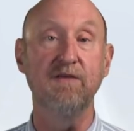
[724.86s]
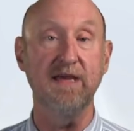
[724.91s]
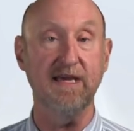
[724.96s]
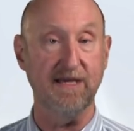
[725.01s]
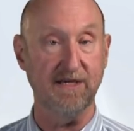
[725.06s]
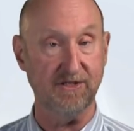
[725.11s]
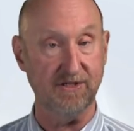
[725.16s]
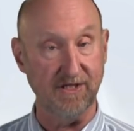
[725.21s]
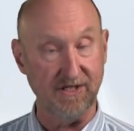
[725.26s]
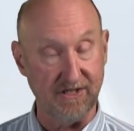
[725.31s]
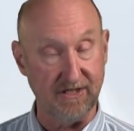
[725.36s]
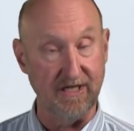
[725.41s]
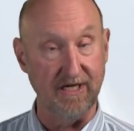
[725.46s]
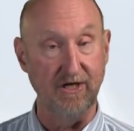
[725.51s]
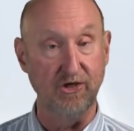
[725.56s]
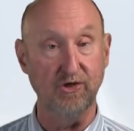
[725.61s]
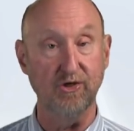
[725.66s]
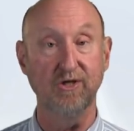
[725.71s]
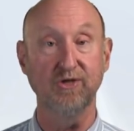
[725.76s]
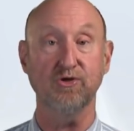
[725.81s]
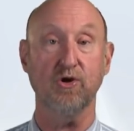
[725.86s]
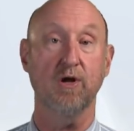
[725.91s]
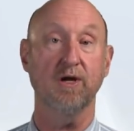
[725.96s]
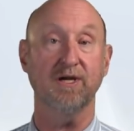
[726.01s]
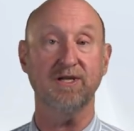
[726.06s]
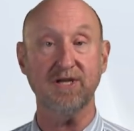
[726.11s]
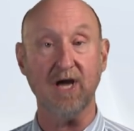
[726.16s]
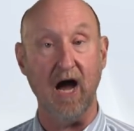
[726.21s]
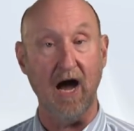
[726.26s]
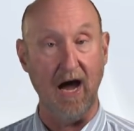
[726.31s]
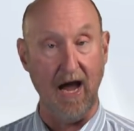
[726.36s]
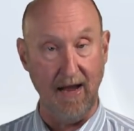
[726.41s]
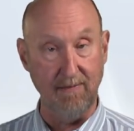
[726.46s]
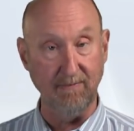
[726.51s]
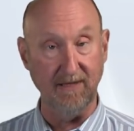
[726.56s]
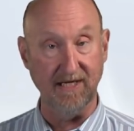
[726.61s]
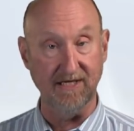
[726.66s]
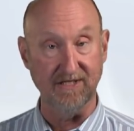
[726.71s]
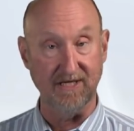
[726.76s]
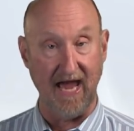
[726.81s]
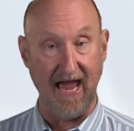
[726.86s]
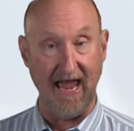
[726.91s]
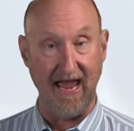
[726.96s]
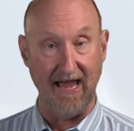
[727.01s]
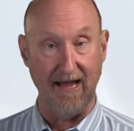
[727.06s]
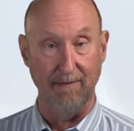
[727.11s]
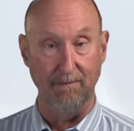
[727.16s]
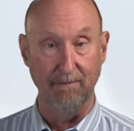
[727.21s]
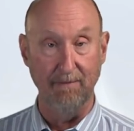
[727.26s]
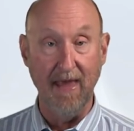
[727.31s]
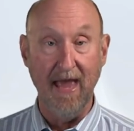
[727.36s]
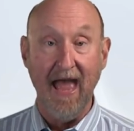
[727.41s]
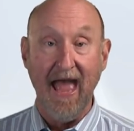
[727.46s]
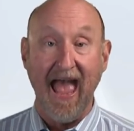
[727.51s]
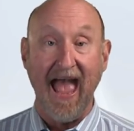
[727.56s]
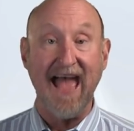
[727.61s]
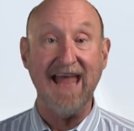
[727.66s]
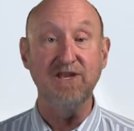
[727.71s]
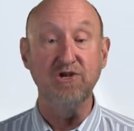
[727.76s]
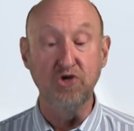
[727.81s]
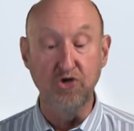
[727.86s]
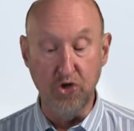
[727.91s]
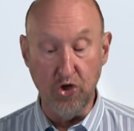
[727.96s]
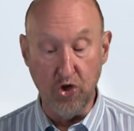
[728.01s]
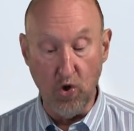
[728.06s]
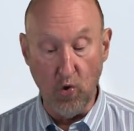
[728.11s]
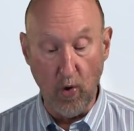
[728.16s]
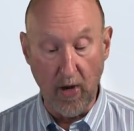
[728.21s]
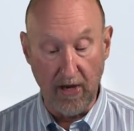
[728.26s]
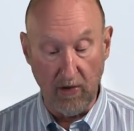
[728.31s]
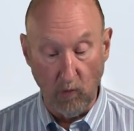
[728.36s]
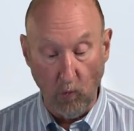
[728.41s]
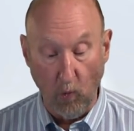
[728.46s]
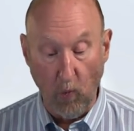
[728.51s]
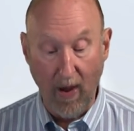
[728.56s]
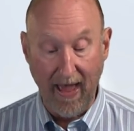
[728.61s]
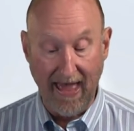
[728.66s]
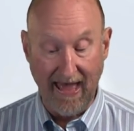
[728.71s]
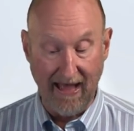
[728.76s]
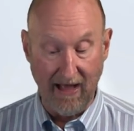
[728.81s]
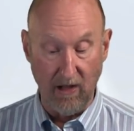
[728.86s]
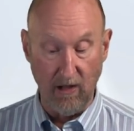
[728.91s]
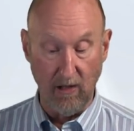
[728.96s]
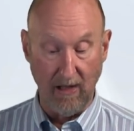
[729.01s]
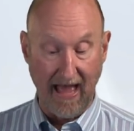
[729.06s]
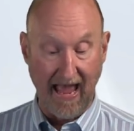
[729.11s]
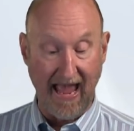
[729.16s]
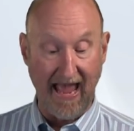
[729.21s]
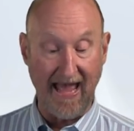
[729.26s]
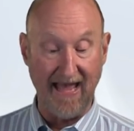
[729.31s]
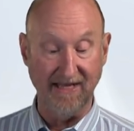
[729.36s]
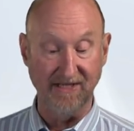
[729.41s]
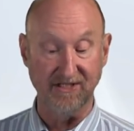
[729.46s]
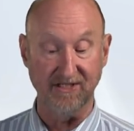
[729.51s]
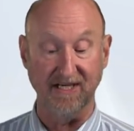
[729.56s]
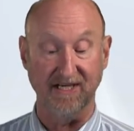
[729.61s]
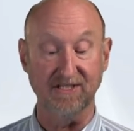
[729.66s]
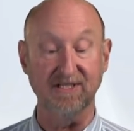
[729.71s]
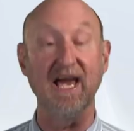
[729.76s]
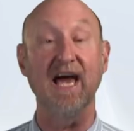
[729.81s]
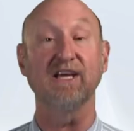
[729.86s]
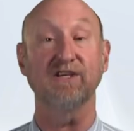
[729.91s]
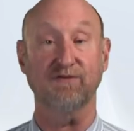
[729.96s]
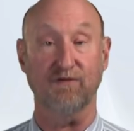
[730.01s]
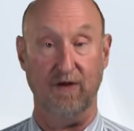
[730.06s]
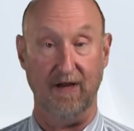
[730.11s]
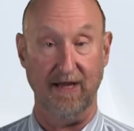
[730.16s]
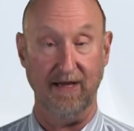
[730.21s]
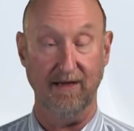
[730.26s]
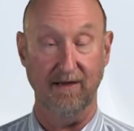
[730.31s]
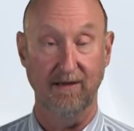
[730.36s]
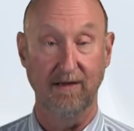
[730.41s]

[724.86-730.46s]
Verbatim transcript: these decisions on a timed exam and do it well and successfully?